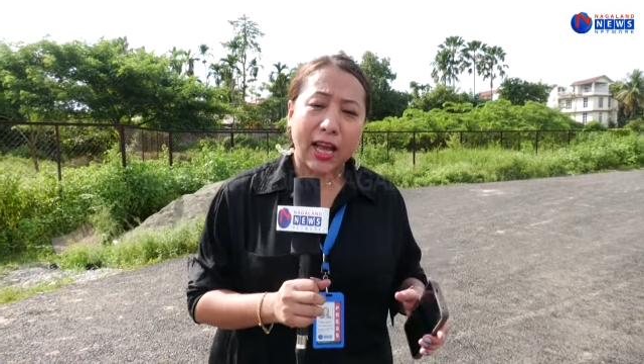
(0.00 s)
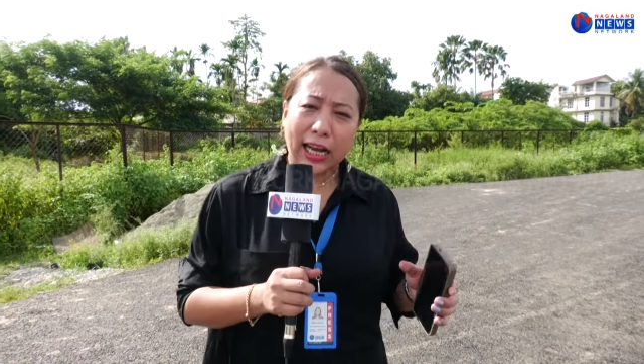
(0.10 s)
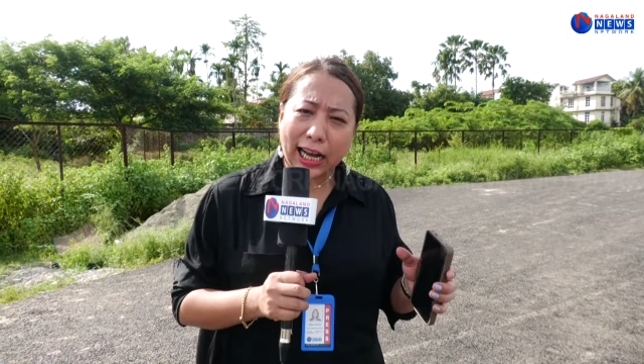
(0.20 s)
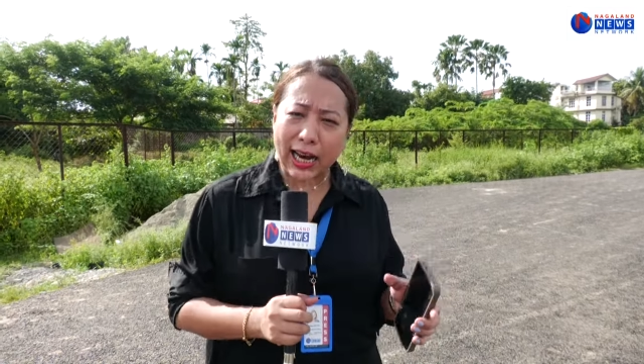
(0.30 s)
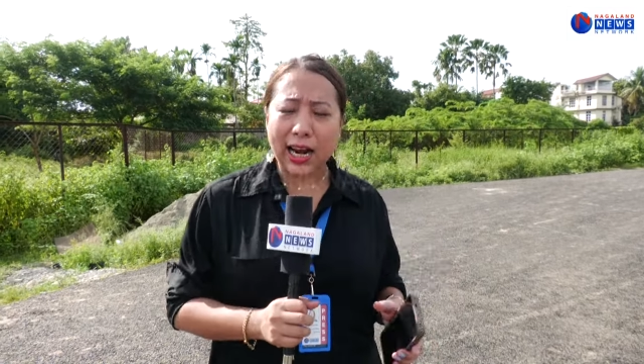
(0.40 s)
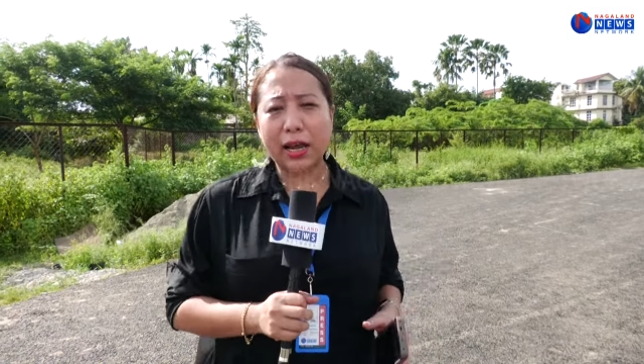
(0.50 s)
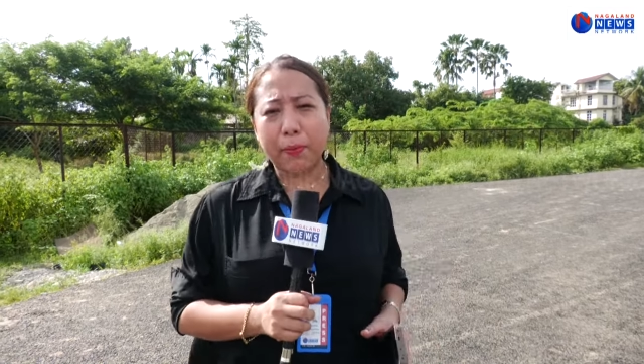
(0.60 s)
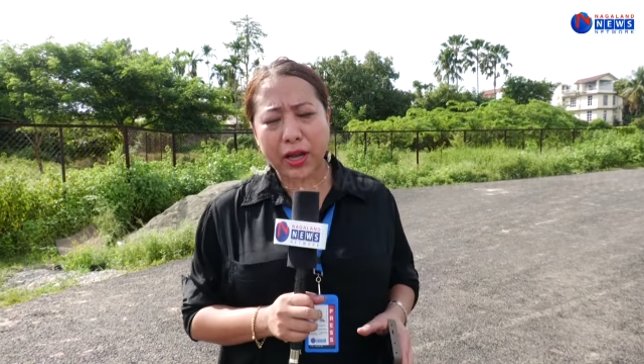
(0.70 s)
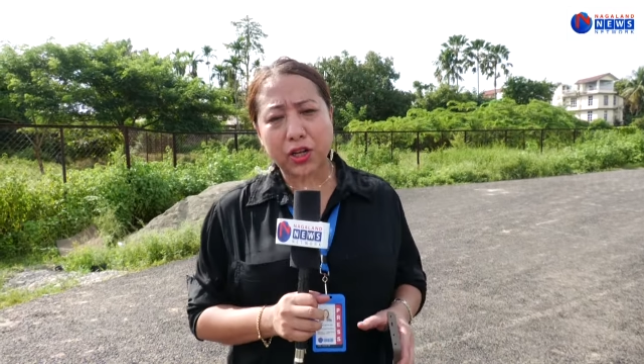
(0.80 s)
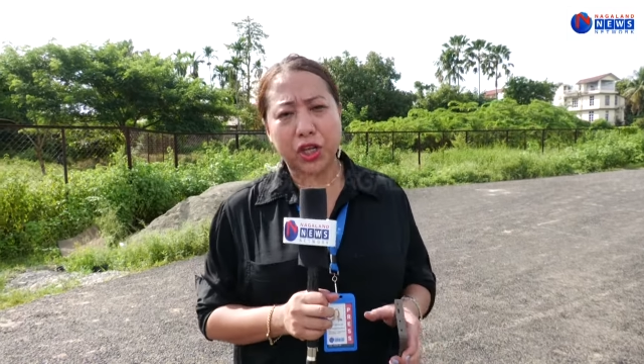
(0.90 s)
clearly
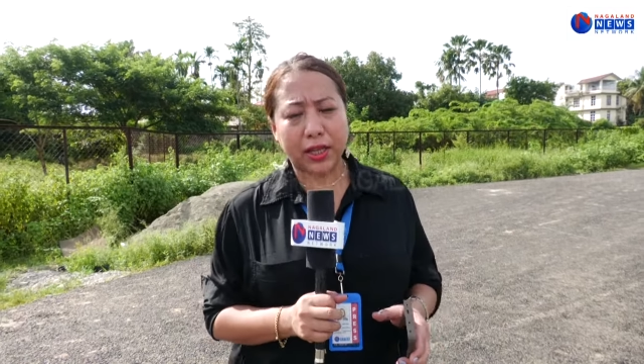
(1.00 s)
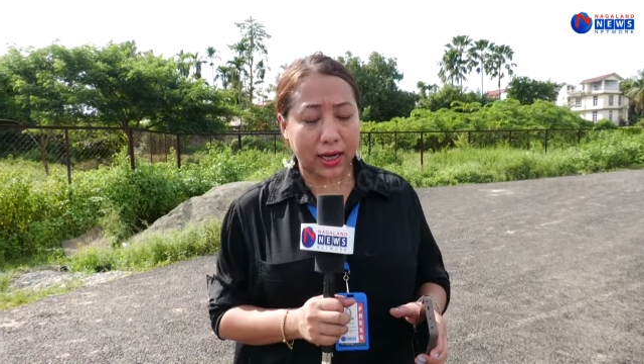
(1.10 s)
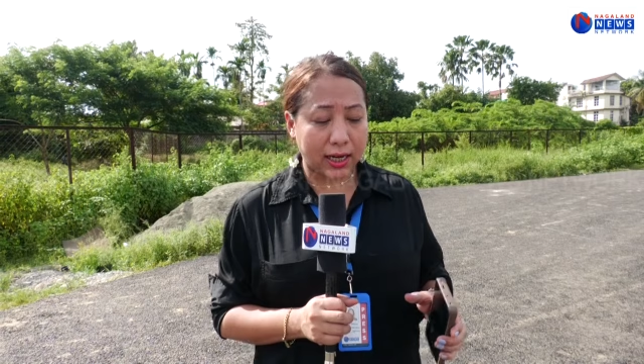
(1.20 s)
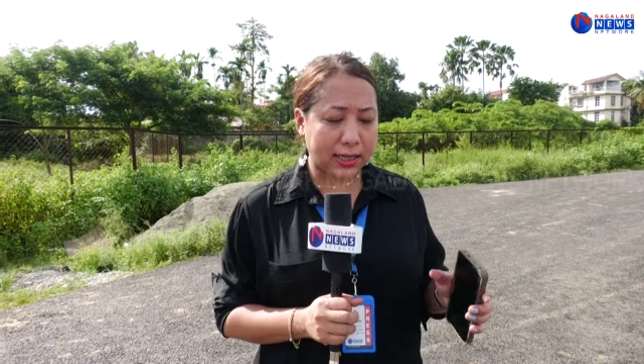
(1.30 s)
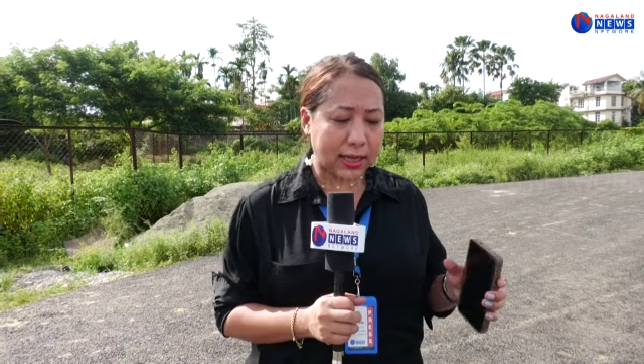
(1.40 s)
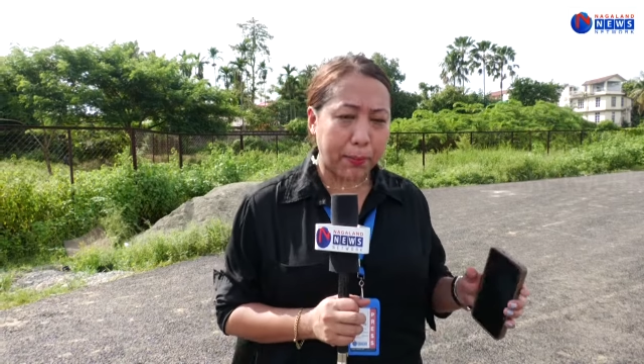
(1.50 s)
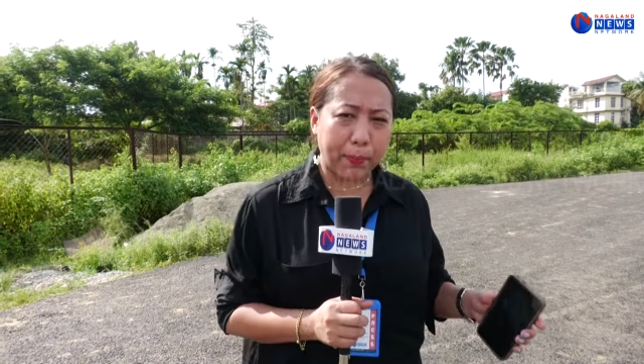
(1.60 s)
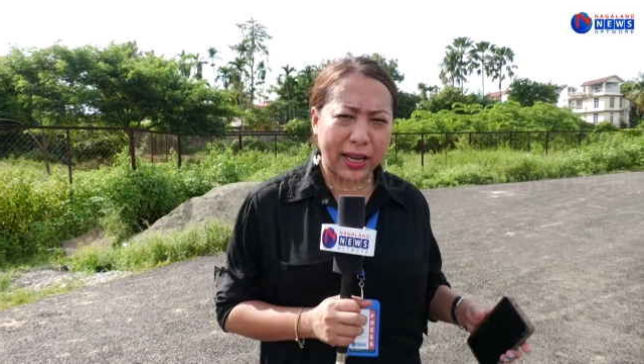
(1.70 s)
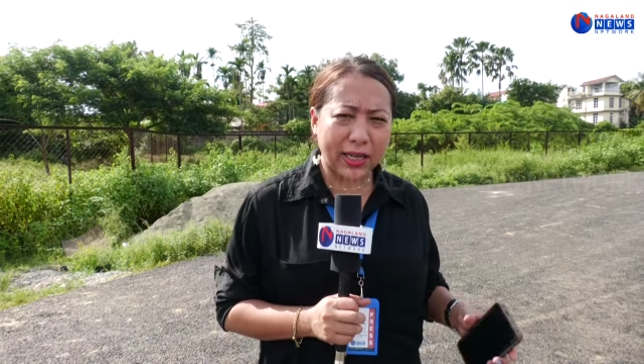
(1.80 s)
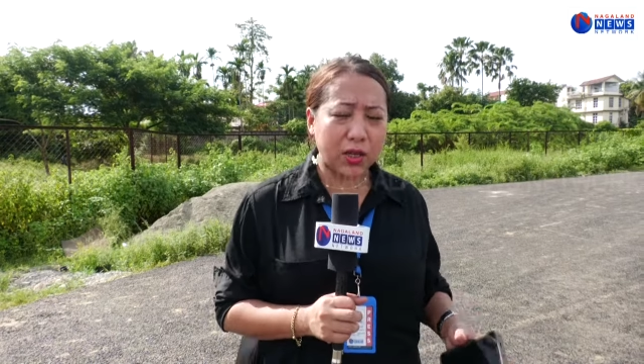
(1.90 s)
mentioned that it is
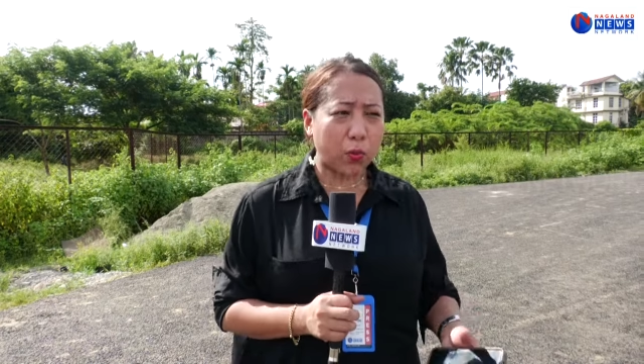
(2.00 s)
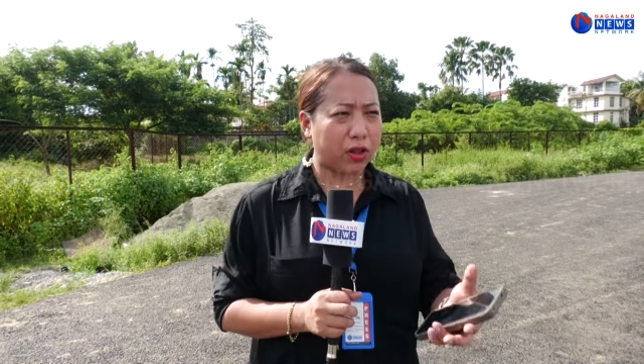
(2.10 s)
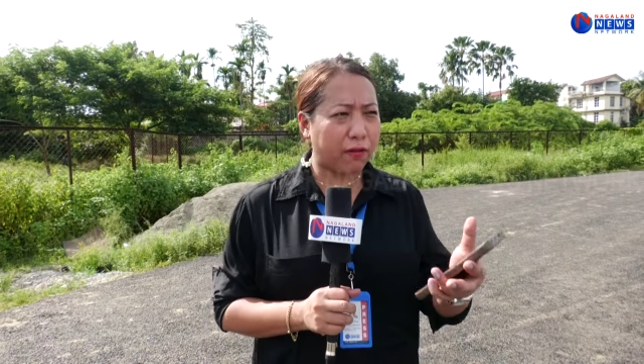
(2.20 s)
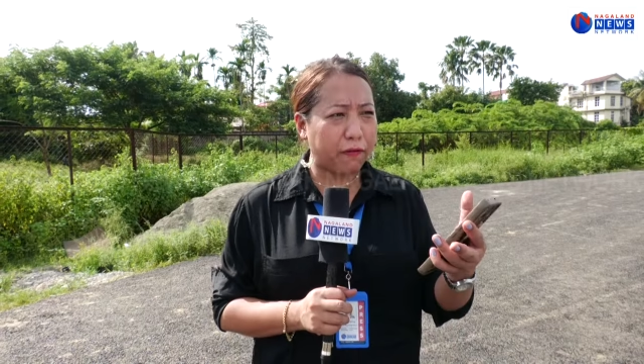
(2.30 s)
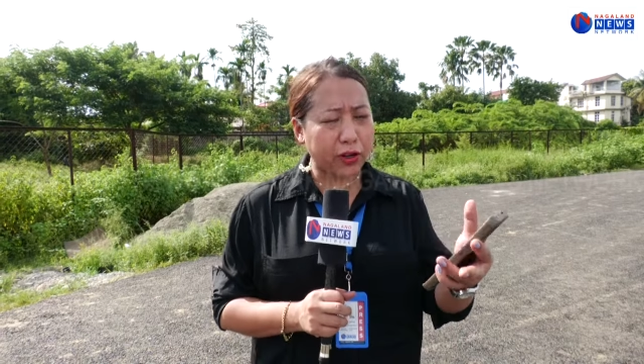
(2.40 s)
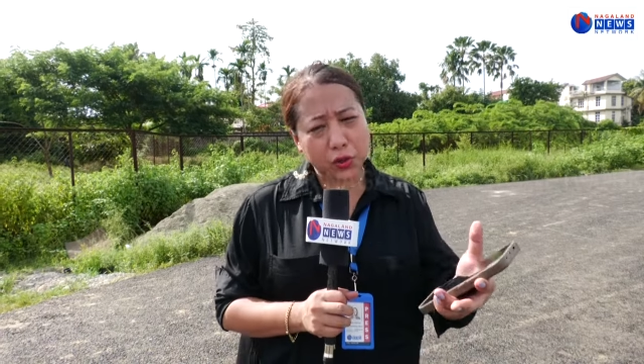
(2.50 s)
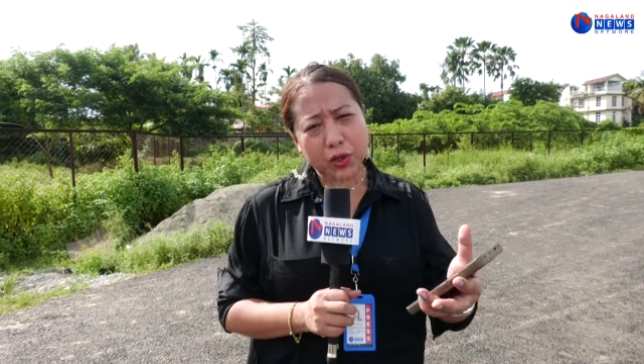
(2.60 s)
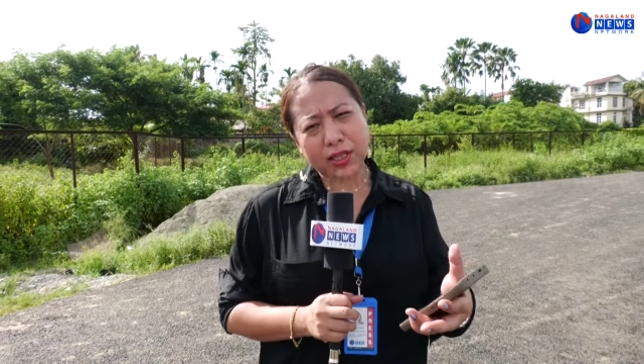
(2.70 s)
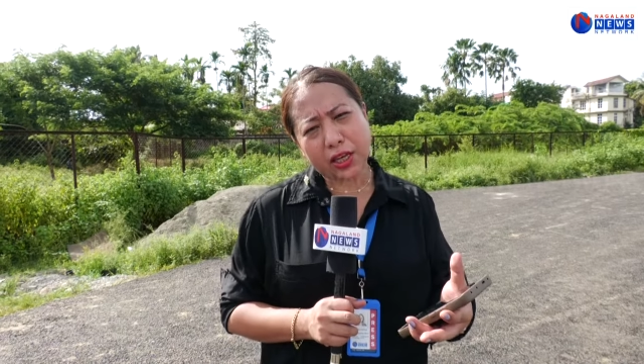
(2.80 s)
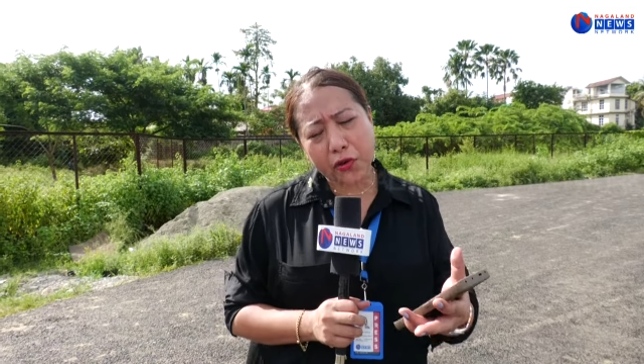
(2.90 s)
completed with the
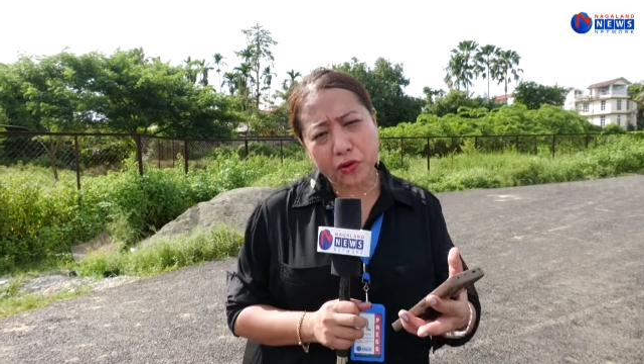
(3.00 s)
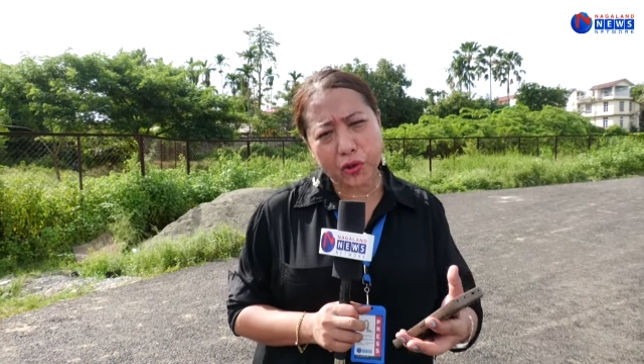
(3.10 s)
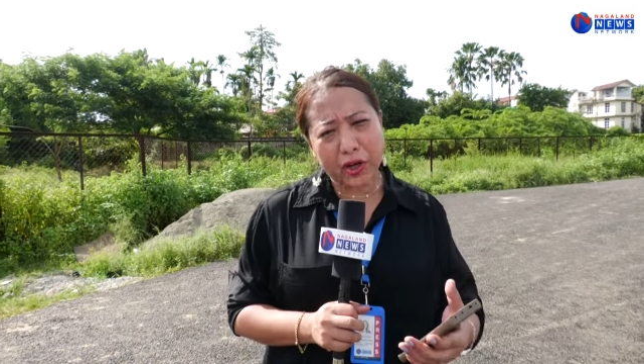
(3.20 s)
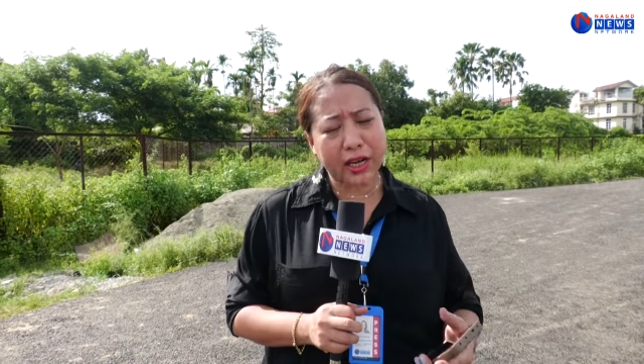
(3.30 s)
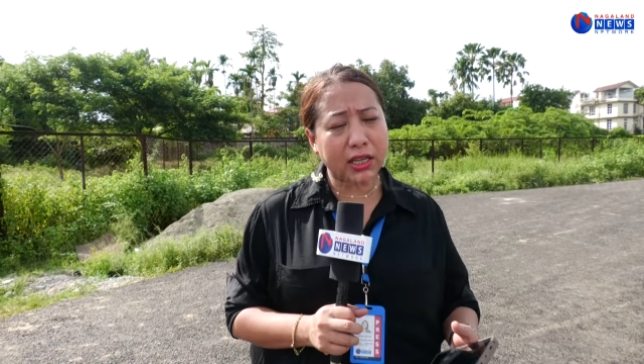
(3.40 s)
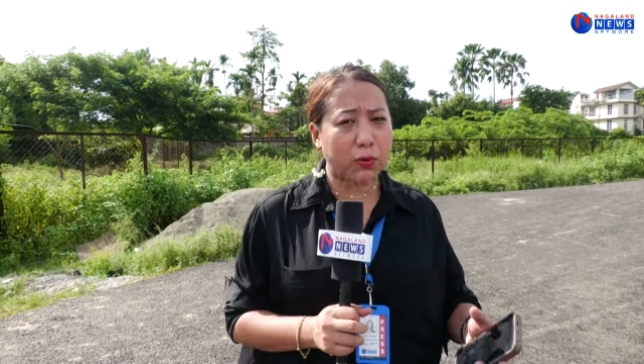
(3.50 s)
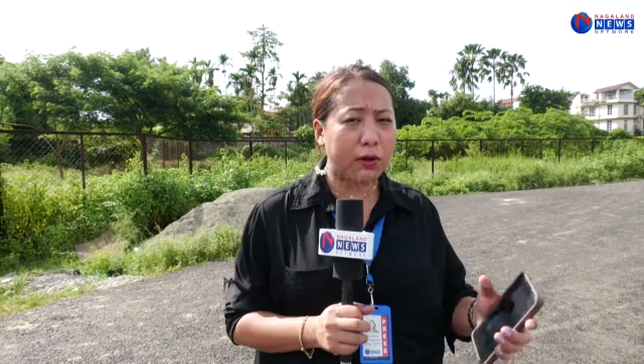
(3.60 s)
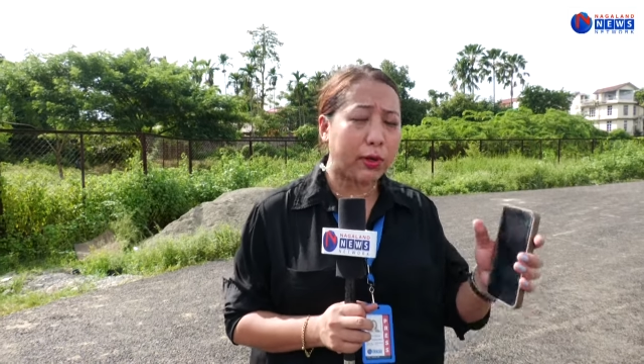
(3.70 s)
visuals in your screen as well,